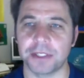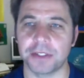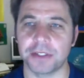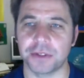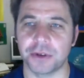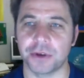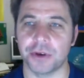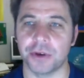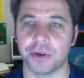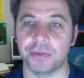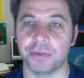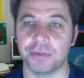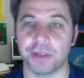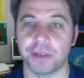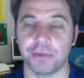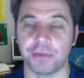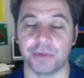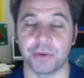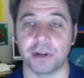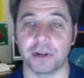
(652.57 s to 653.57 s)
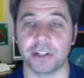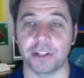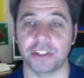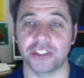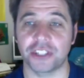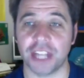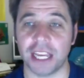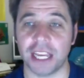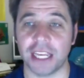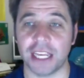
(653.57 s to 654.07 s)
serve if you are a
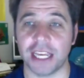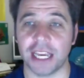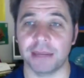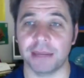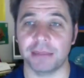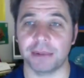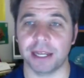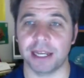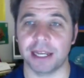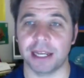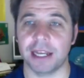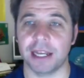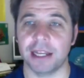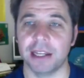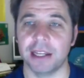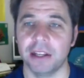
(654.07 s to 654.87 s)
shakehand player?